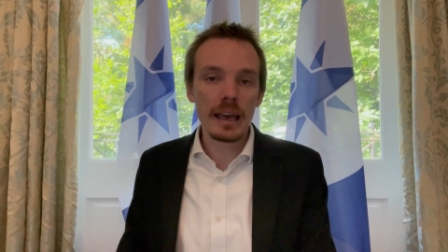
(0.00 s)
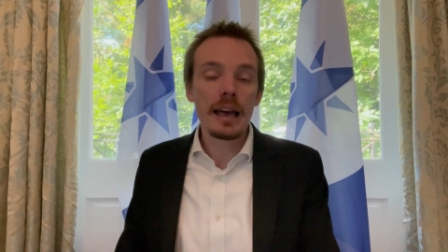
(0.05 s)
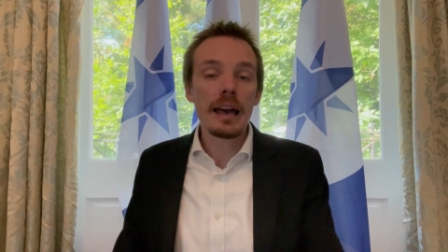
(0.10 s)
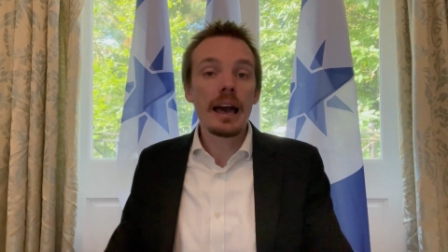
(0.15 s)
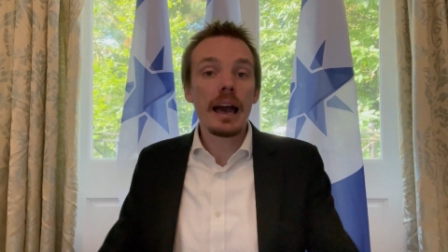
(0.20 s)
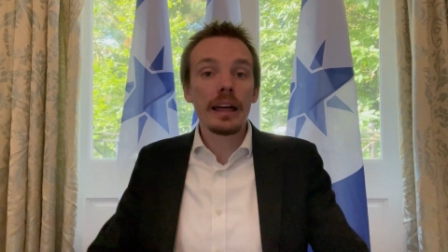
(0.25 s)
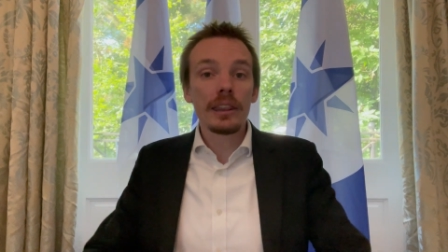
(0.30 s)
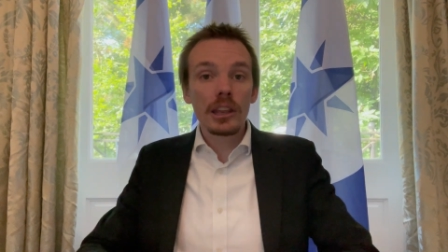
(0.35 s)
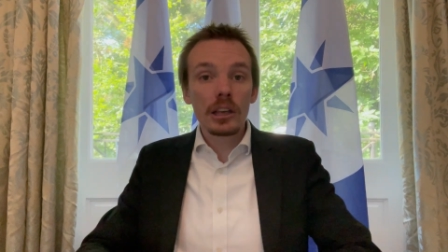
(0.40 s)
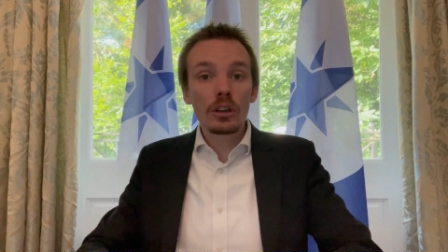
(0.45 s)

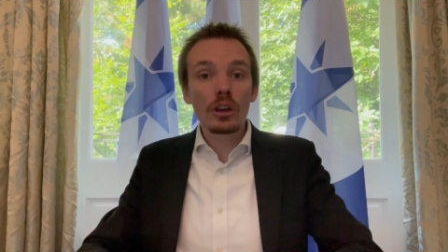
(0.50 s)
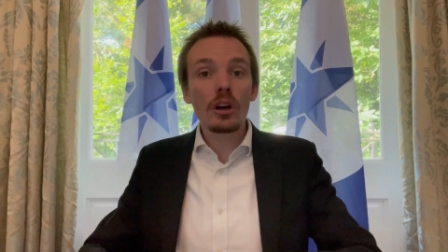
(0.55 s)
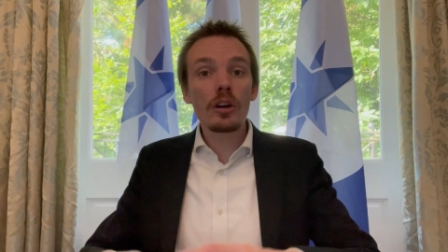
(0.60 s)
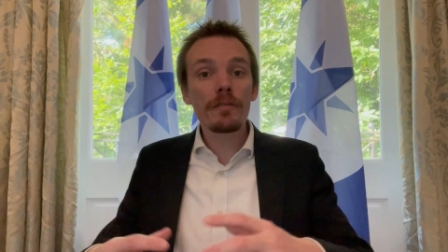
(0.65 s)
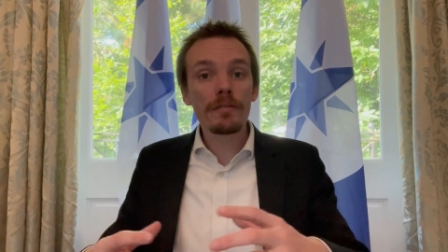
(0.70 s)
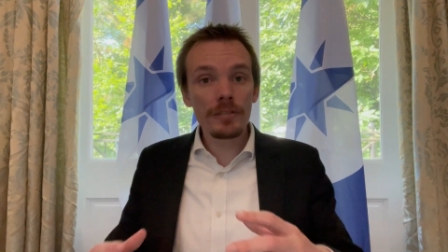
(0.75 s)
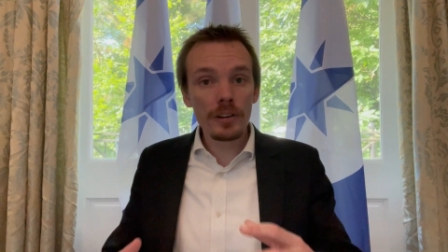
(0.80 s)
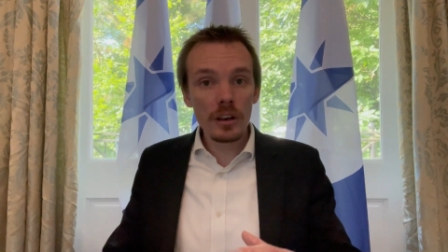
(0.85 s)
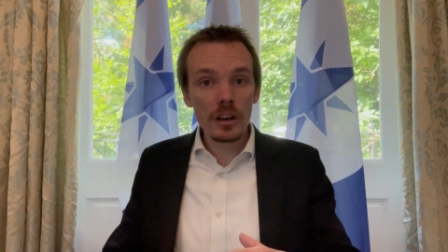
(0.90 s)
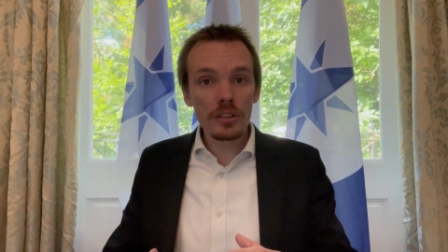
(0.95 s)
and then go
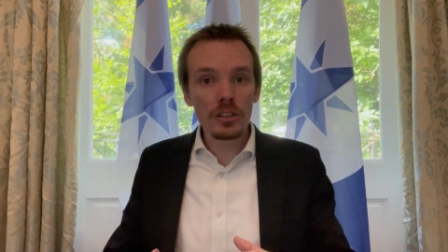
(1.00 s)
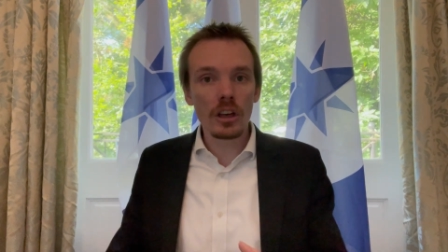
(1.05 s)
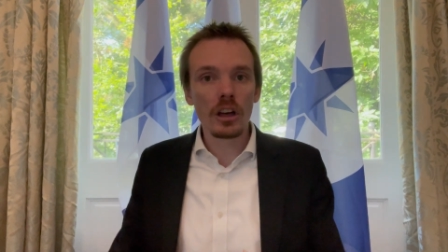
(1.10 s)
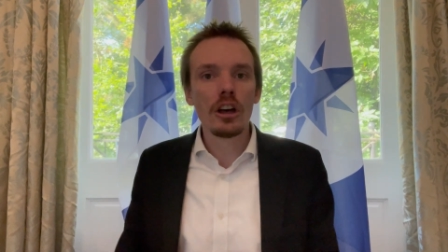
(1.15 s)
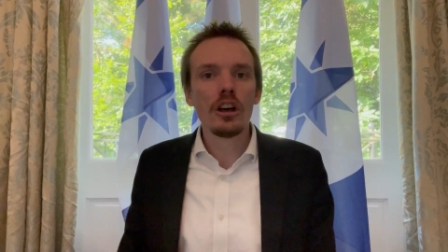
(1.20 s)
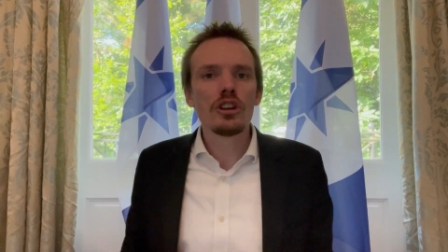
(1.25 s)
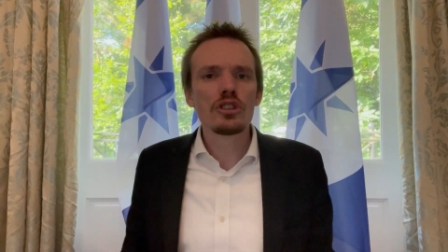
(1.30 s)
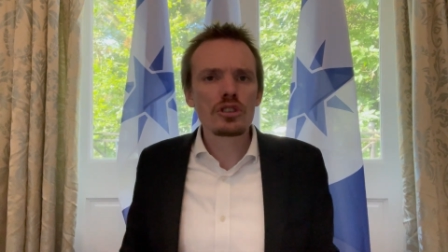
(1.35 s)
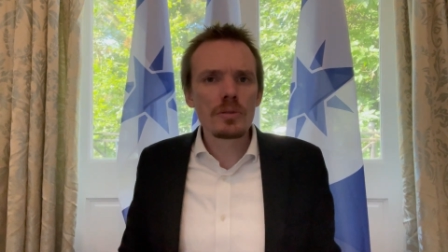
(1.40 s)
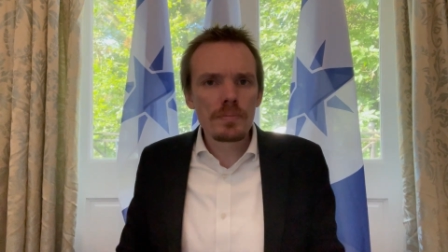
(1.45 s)
further
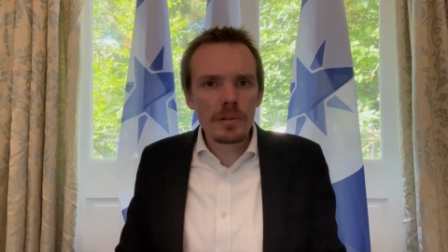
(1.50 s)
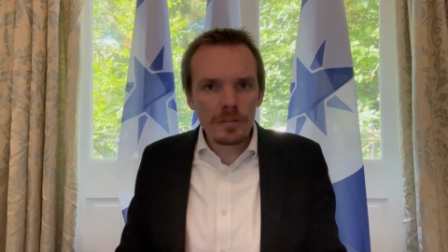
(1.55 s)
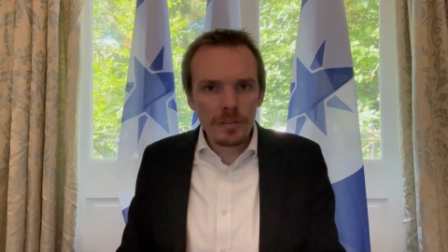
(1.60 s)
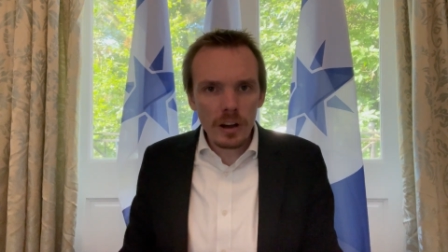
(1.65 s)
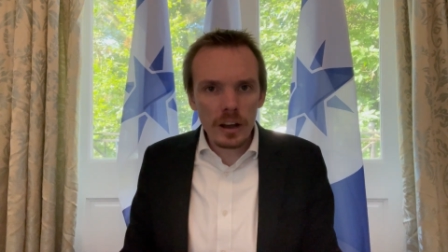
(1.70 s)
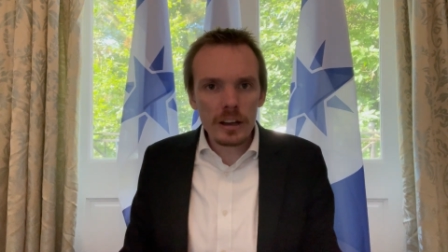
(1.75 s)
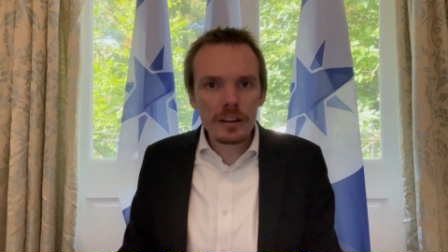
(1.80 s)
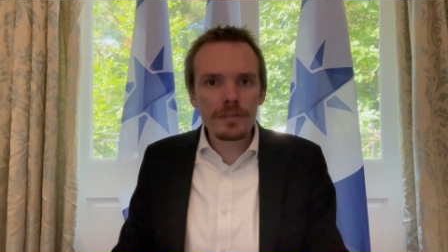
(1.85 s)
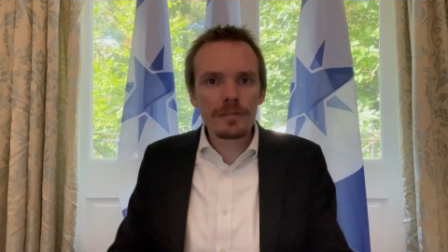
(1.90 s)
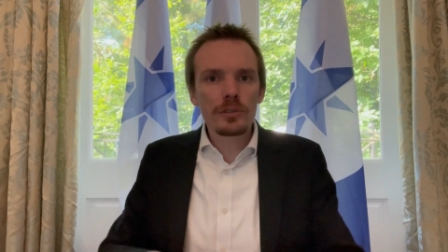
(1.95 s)
to
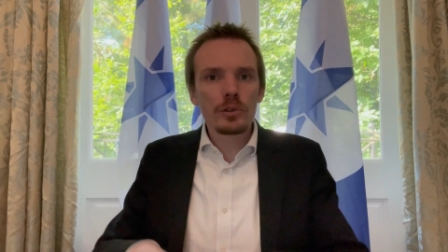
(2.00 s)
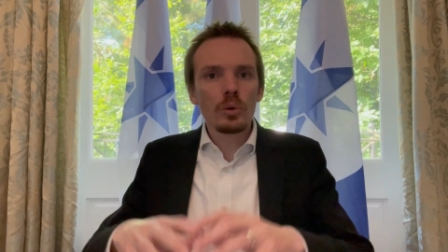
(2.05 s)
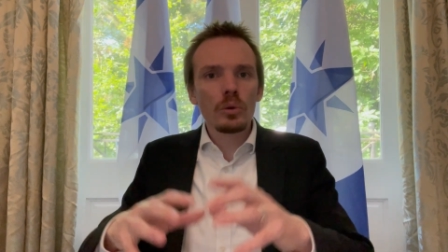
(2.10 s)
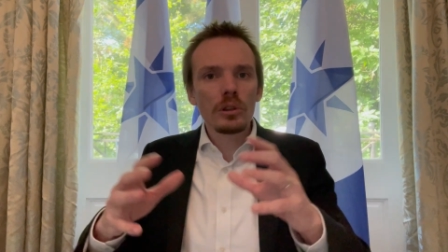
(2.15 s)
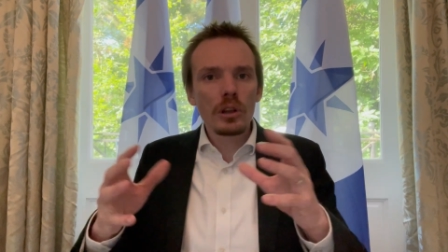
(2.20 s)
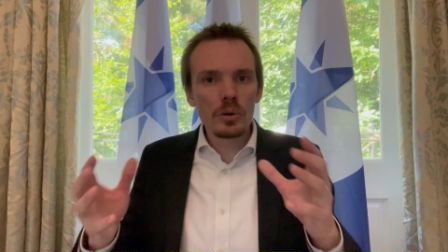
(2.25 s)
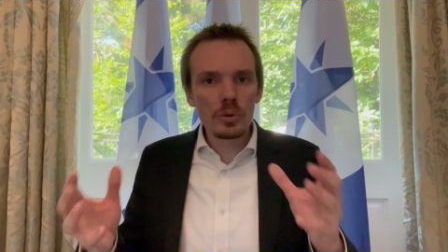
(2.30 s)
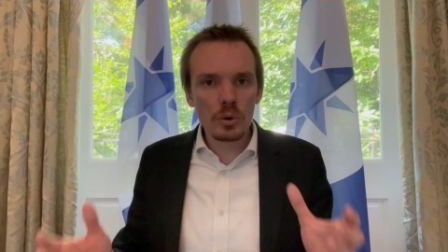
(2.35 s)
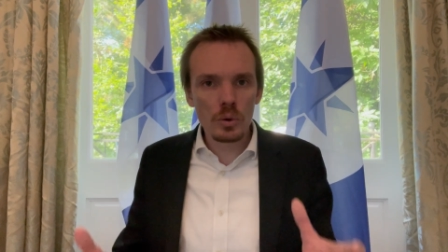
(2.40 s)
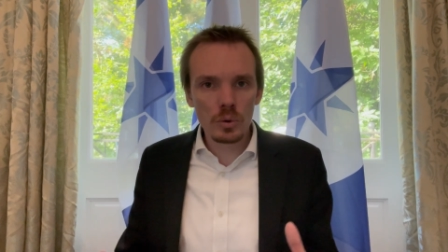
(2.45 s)
provide for your
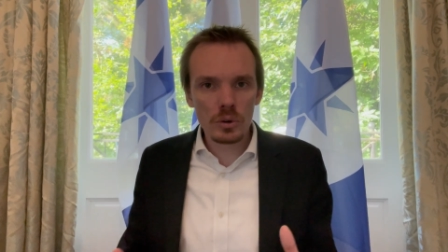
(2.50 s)
local